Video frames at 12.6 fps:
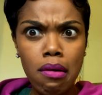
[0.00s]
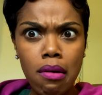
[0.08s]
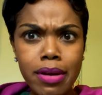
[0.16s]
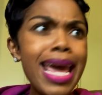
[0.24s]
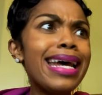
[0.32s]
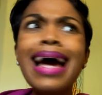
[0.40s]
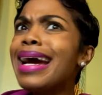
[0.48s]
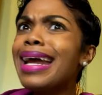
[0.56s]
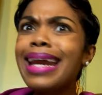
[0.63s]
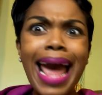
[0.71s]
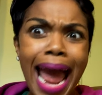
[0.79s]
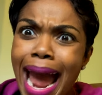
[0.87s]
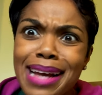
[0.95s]
Yet I
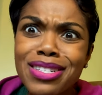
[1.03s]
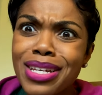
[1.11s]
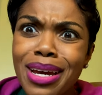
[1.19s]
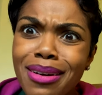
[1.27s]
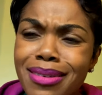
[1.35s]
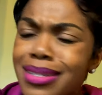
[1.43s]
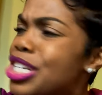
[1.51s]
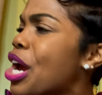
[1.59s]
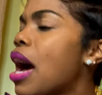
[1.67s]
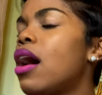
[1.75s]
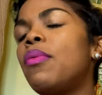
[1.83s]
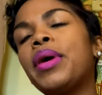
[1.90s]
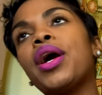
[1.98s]
gotta ask you,
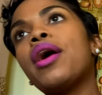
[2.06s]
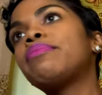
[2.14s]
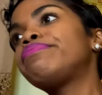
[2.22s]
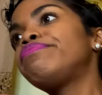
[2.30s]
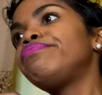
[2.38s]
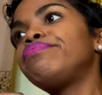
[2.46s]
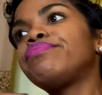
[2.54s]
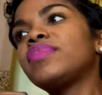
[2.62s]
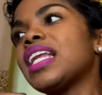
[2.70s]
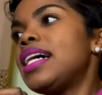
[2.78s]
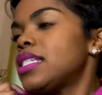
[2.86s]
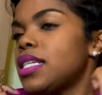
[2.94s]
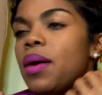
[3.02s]
oh my God,
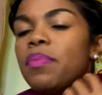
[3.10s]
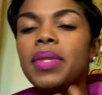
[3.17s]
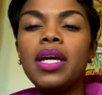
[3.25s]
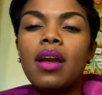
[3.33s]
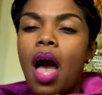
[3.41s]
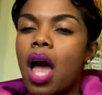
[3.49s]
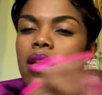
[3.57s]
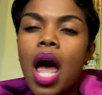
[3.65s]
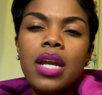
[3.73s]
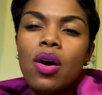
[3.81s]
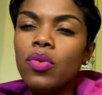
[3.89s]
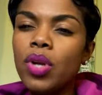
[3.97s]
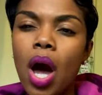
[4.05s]
that's something I
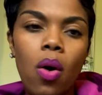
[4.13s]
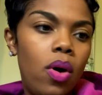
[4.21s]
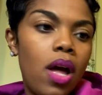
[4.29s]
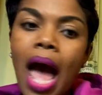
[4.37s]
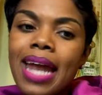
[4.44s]
don't know.